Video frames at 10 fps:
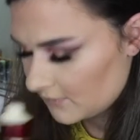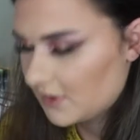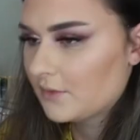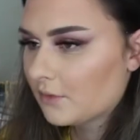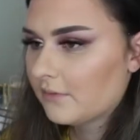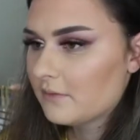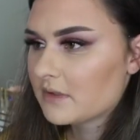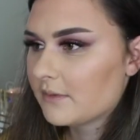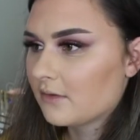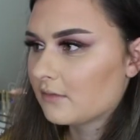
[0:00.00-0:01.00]
just all of them
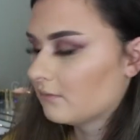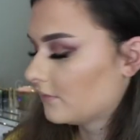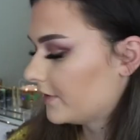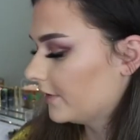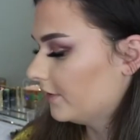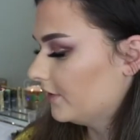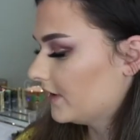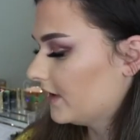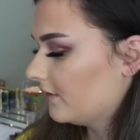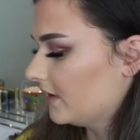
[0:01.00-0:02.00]
smell so good,
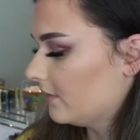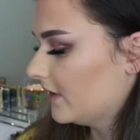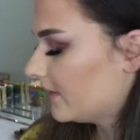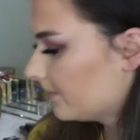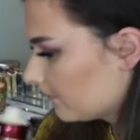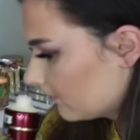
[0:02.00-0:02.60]
just like Christmas.